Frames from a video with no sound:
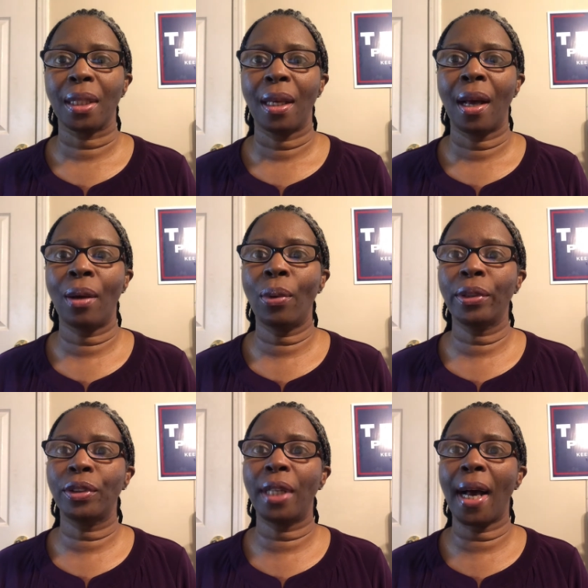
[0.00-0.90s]
I don't want
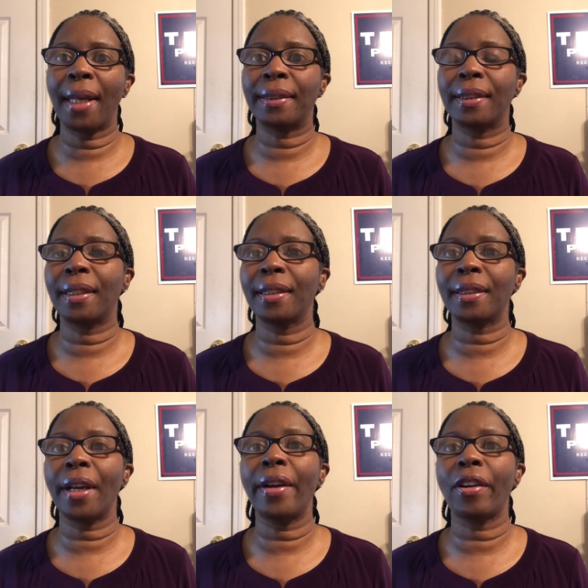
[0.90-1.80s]
you guys to get
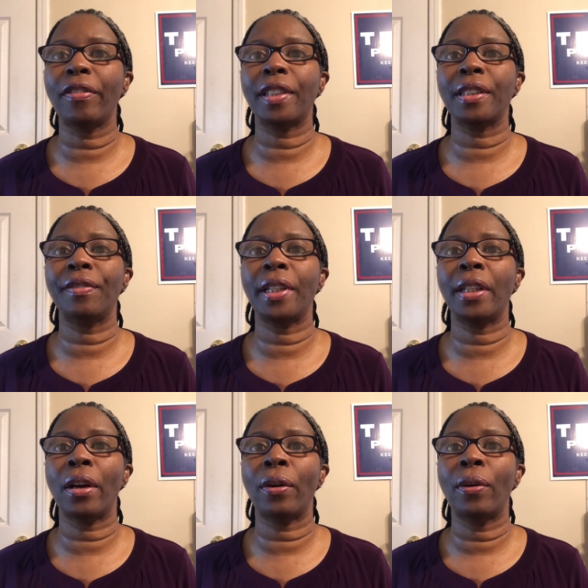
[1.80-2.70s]
scared over this
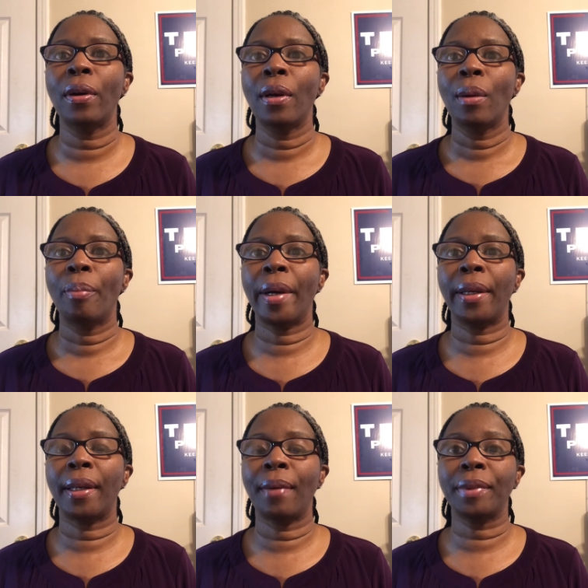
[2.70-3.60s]
video, but
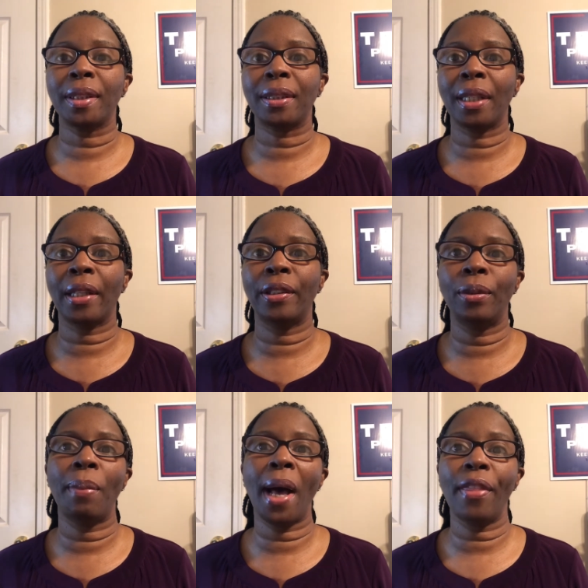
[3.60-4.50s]
I'm just telling you
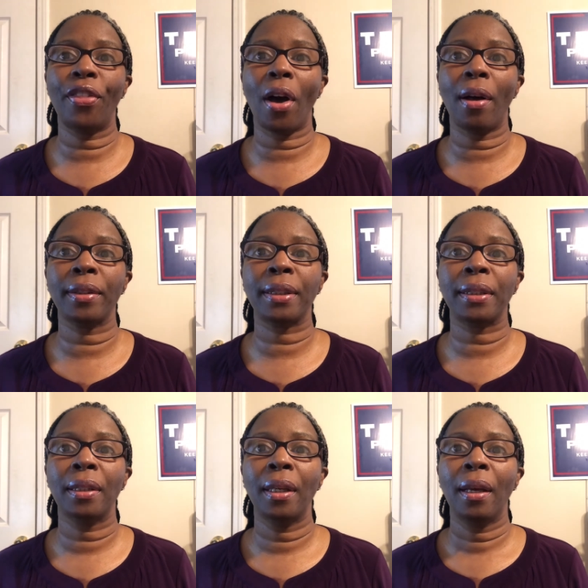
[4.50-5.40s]
my thoughts,
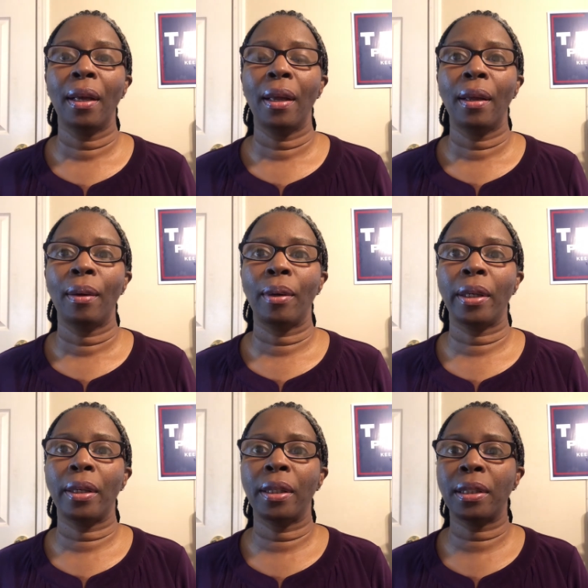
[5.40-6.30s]

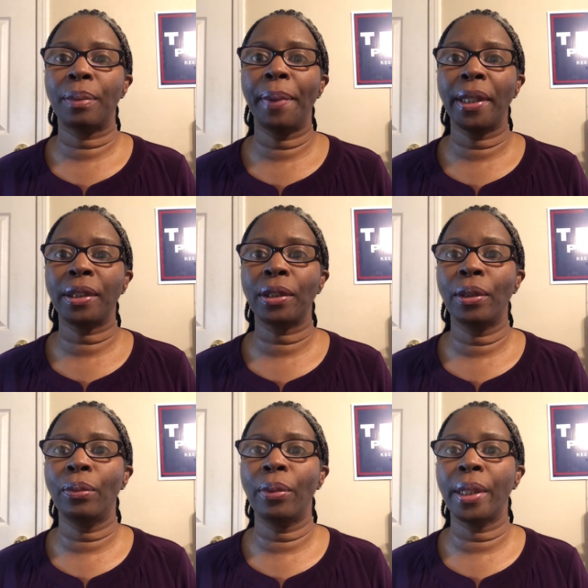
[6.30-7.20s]
especially
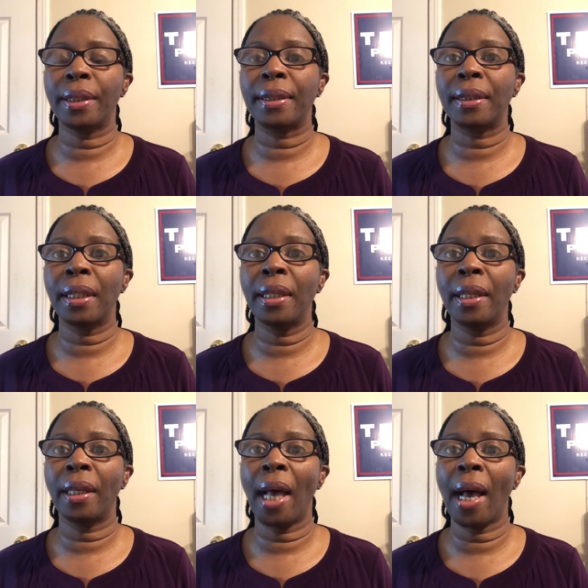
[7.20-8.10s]
with
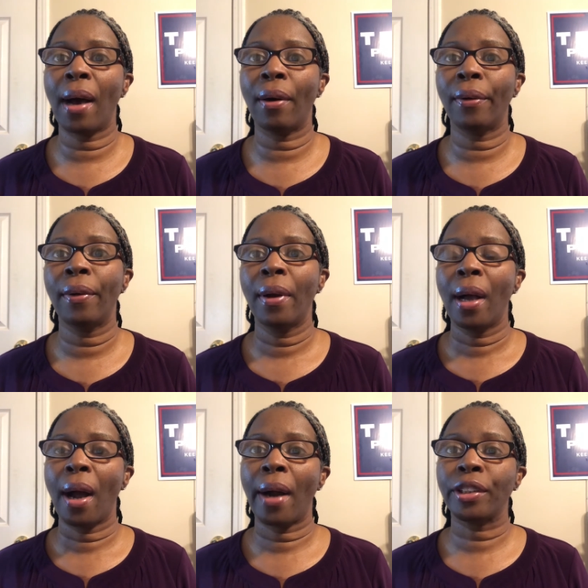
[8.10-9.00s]
seeing how
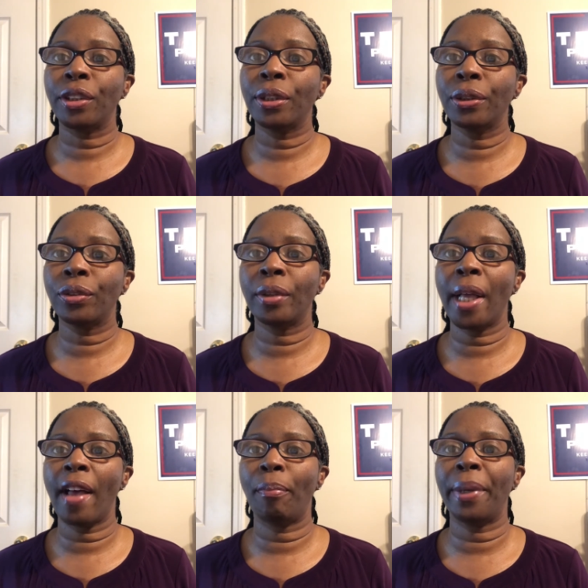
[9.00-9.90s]
our children
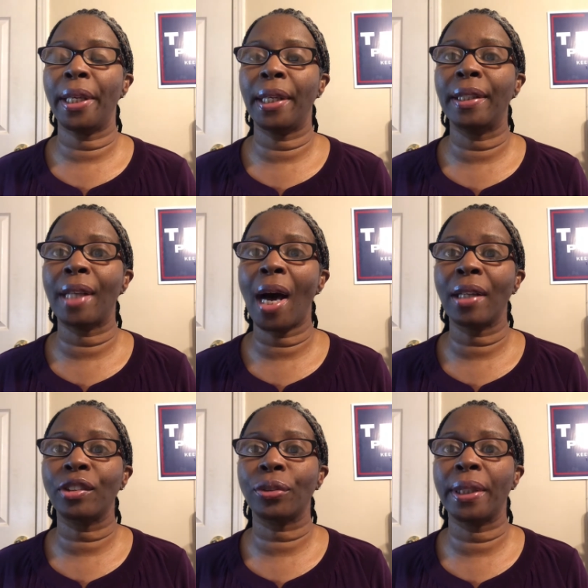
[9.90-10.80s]
have been
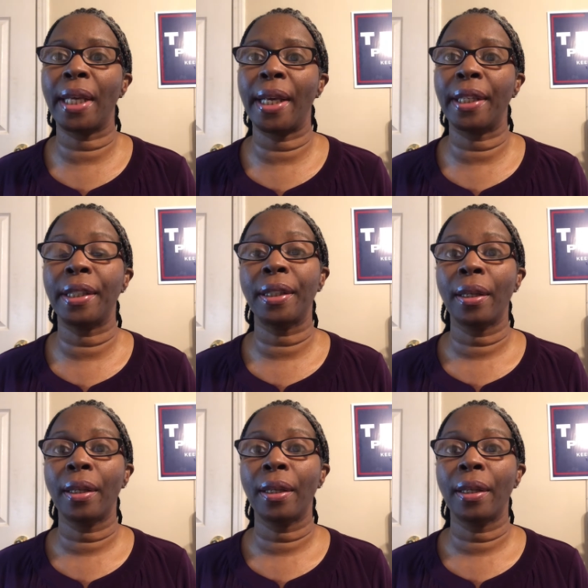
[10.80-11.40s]
indoctrinated